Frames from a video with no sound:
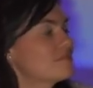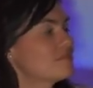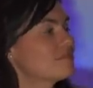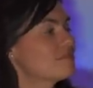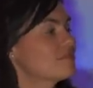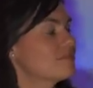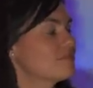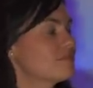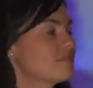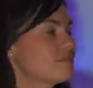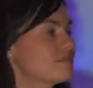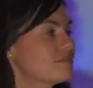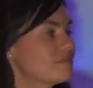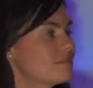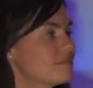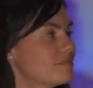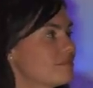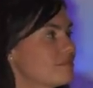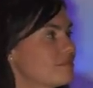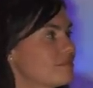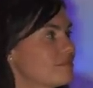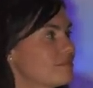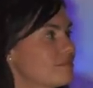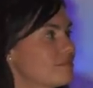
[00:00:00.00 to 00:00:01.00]

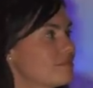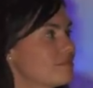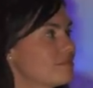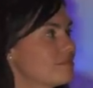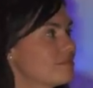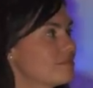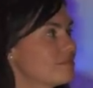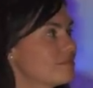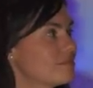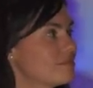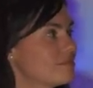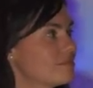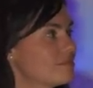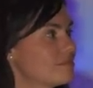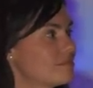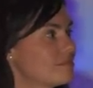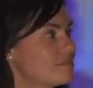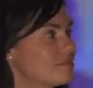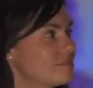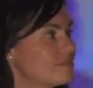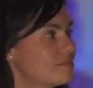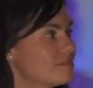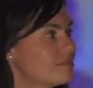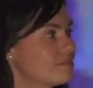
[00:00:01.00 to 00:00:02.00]

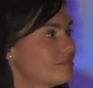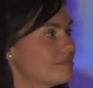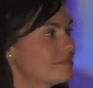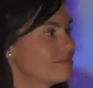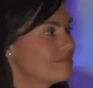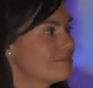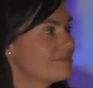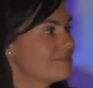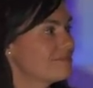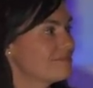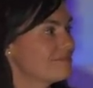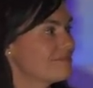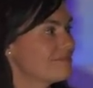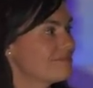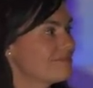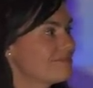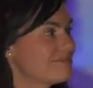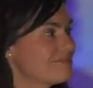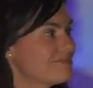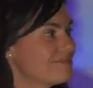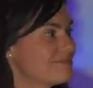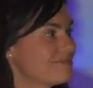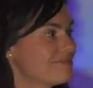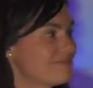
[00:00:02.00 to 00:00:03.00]

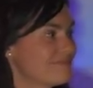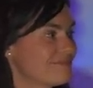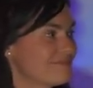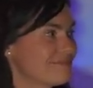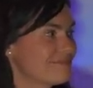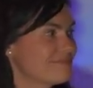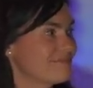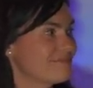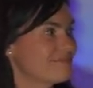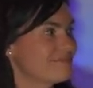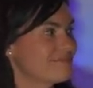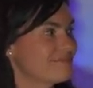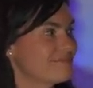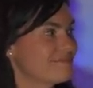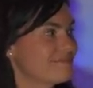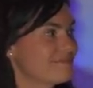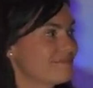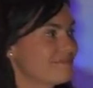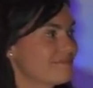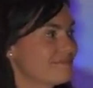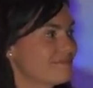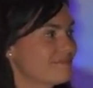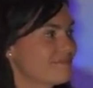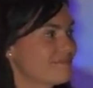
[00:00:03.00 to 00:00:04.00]
This person isn't speaking.